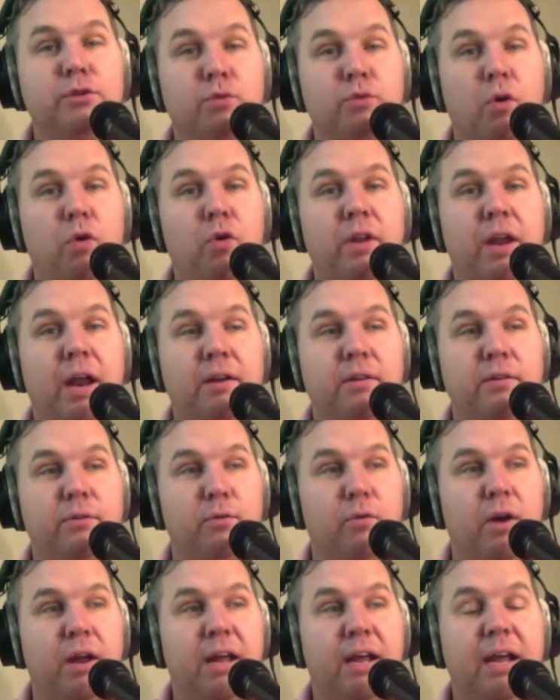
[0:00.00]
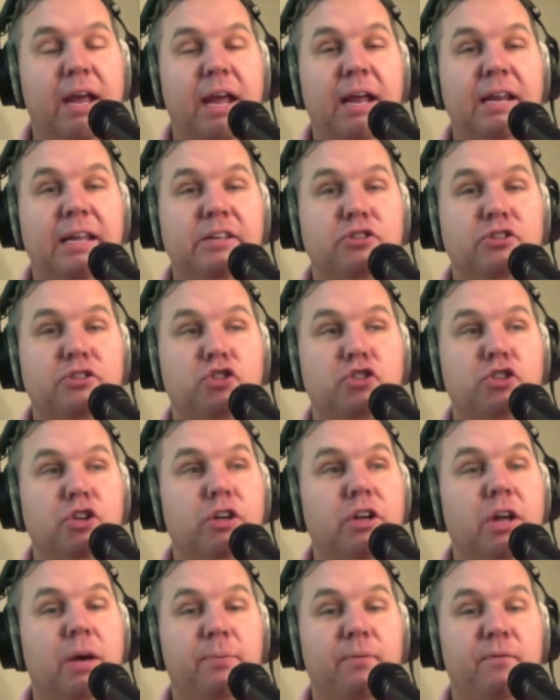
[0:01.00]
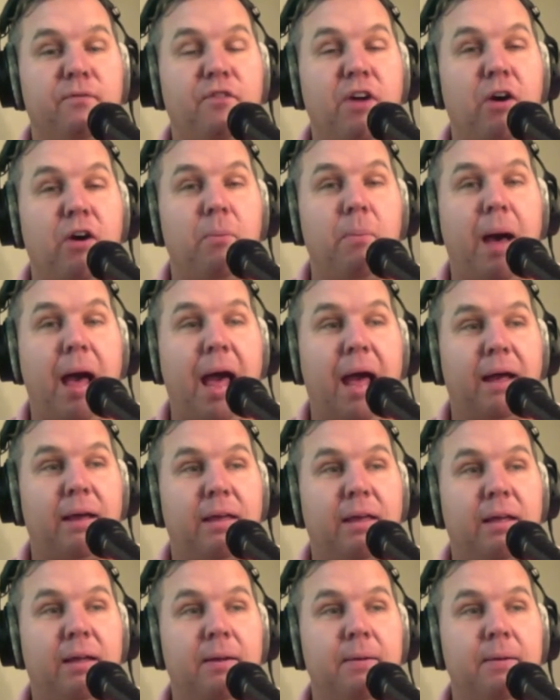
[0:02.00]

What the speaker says: rolling out of the ring and he stood up and fell back,